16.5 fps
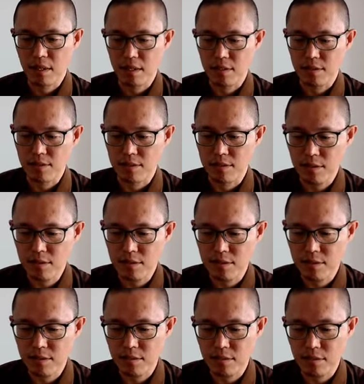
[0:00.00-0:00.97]
this
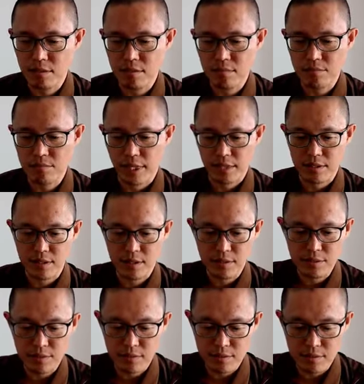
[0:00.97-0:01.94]

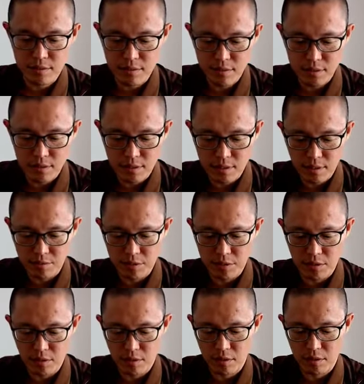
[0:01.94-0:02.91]
practice that we
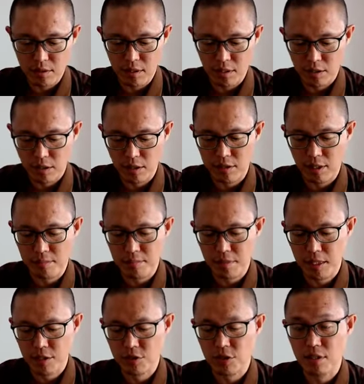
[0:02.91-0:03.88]
call
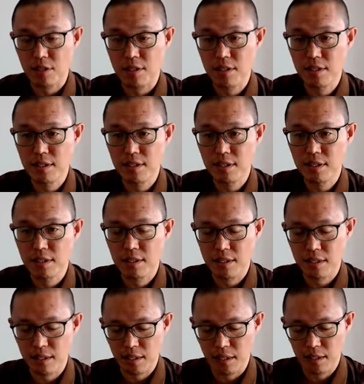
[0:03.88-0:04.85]
contemplation.
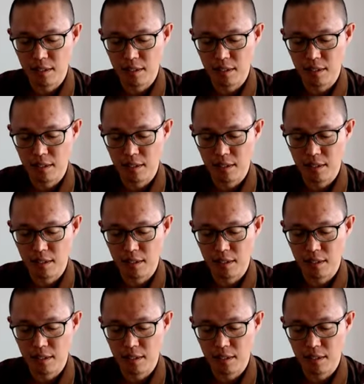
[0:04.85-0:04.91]
Yeah.